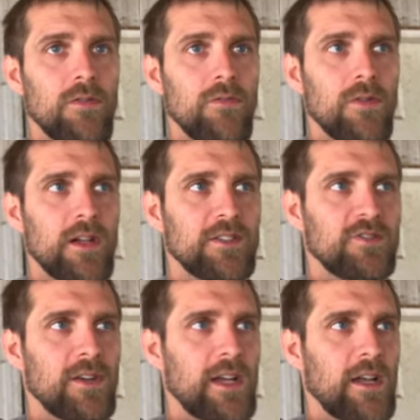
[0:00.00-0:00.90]
what else
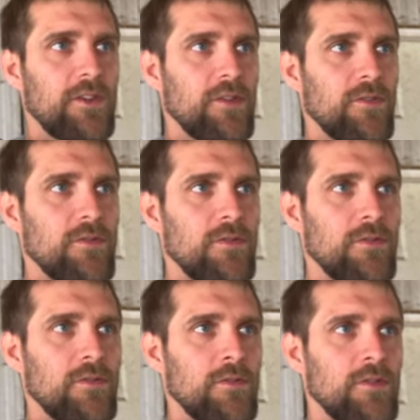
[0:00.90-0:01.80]
do I gotta do?
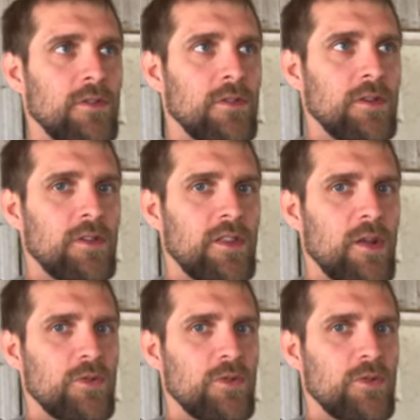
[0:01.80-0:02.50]
There